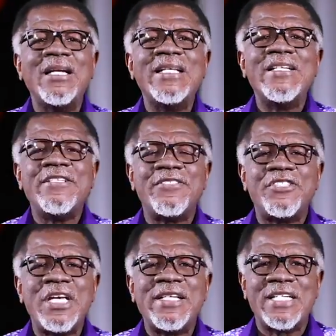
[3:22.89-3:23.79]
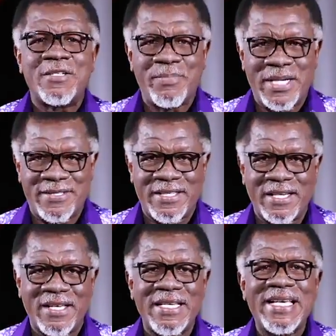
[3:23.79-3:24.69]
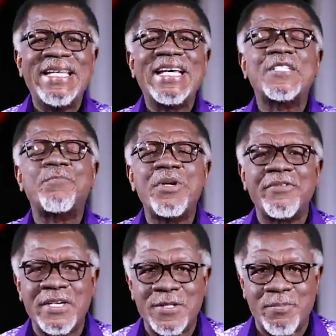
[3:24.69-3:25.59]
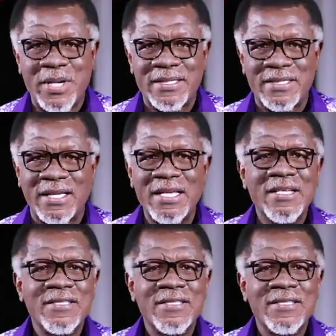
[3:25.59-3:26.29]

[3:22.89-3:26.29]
uninitiated person, inexperienced person,